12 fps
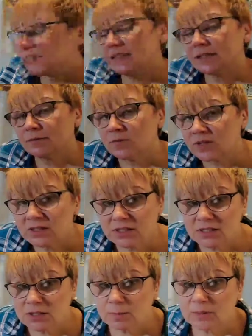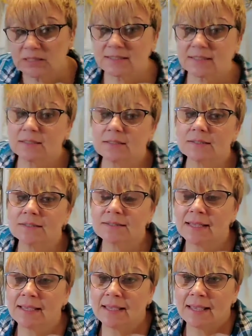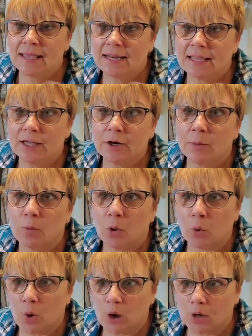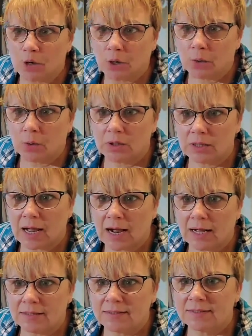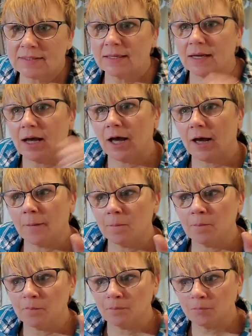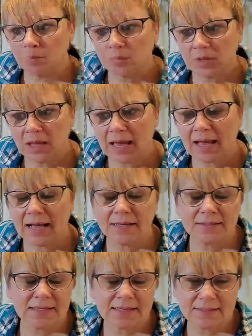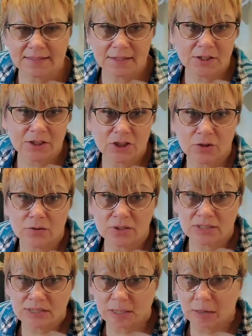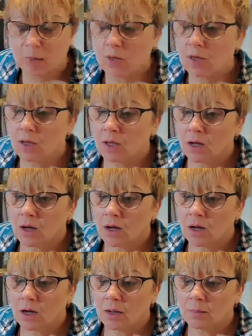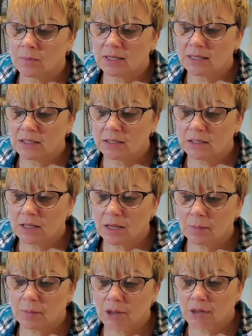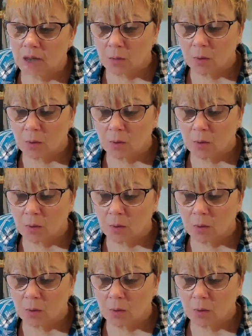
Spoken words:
I've seen some vintage pieces. And again, a Murano glass has a signature stamp in them.